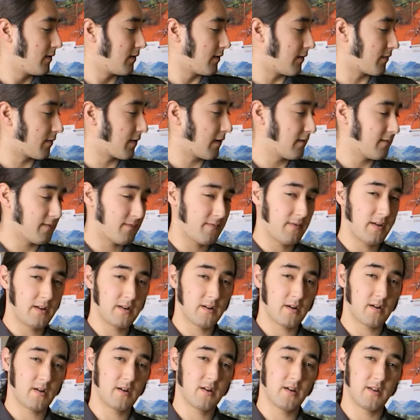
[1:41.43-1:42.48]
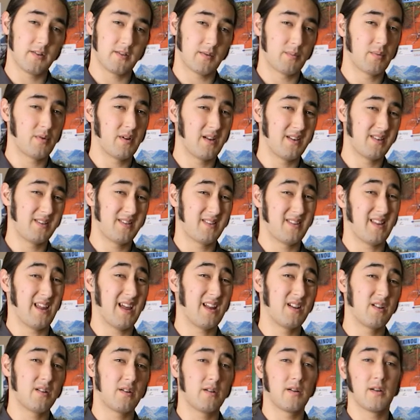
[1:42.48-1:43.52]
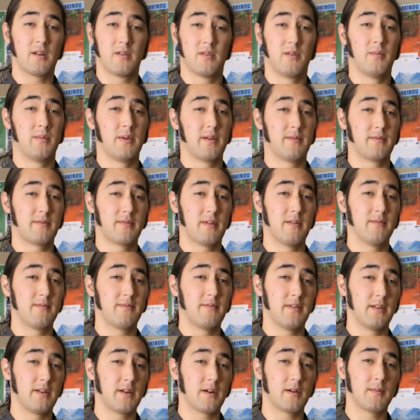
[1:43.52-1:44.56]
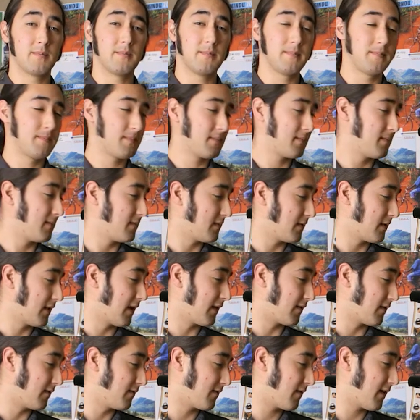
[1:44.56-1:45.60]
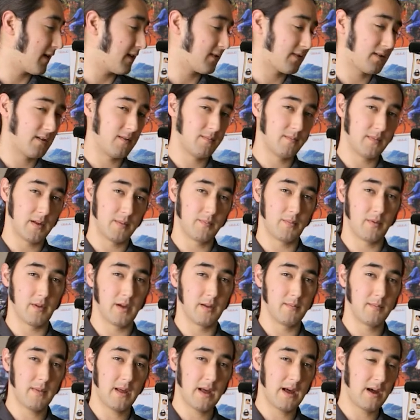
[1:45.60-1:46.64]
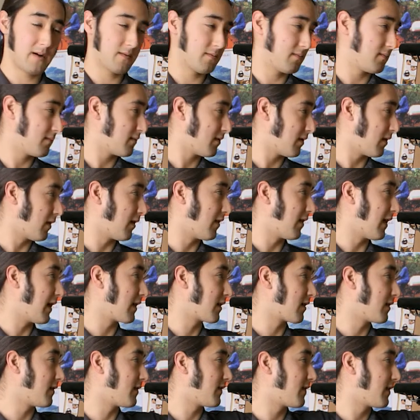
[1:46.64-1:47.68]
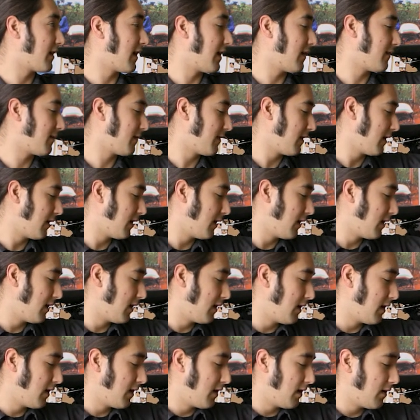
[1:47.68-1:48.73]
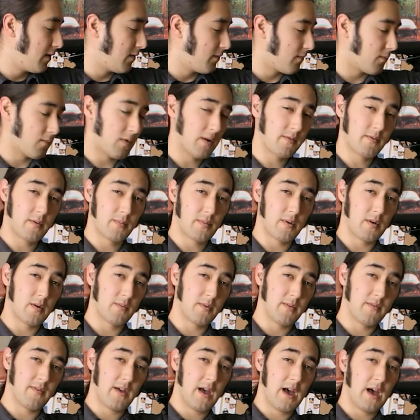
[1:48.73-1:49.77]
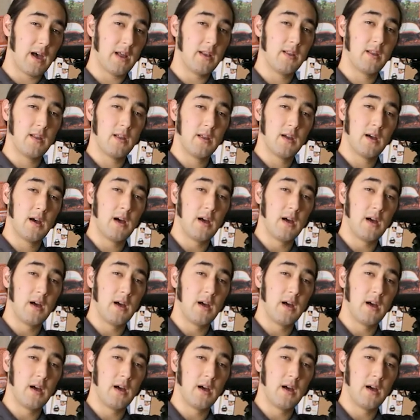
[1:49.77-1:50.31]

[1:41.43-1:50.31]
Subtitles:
The front fender is a pretty standard aluminum front fender. Nothing fancy, mid-blade mount, all that good stuff. One report we've had